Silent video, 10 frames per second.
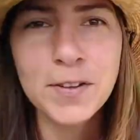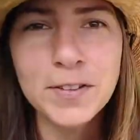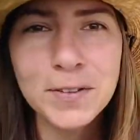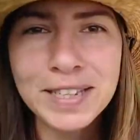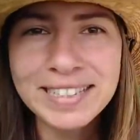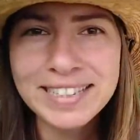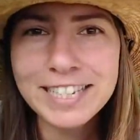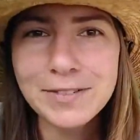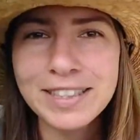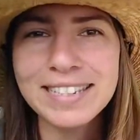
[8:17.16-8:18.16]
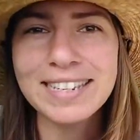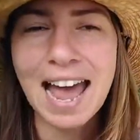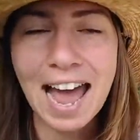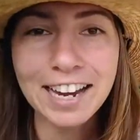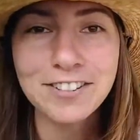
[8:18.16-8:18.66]
So let's see what this
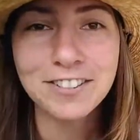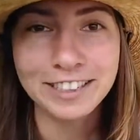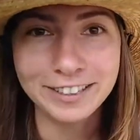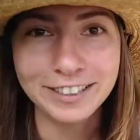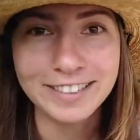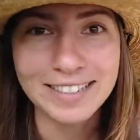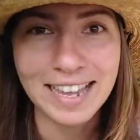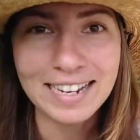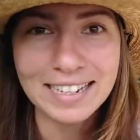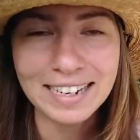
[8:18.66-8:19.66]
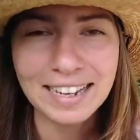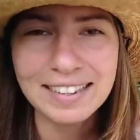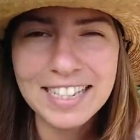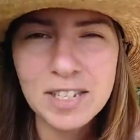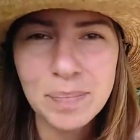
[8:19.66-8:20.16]
actually looks like, and
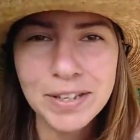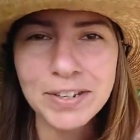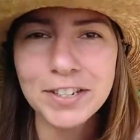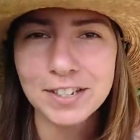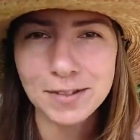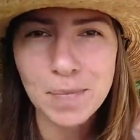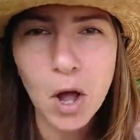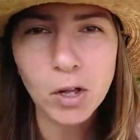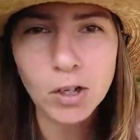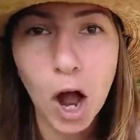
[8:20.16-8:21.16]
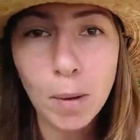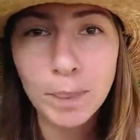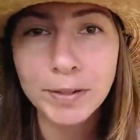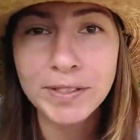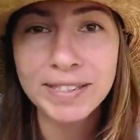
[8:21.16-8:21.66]
let's build a small
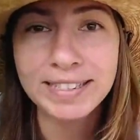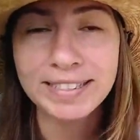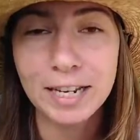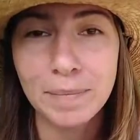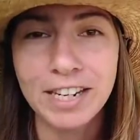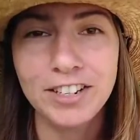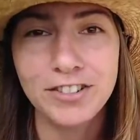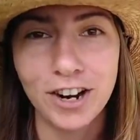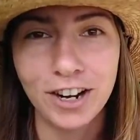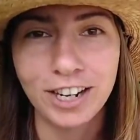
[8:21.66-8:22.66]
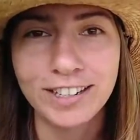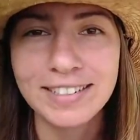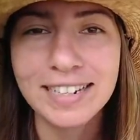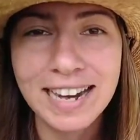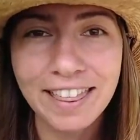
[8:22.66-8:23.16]
compost system in a jar
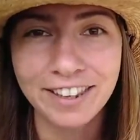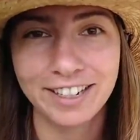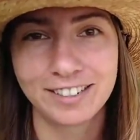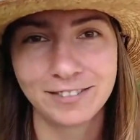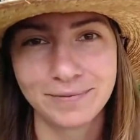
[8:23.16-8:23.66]
together.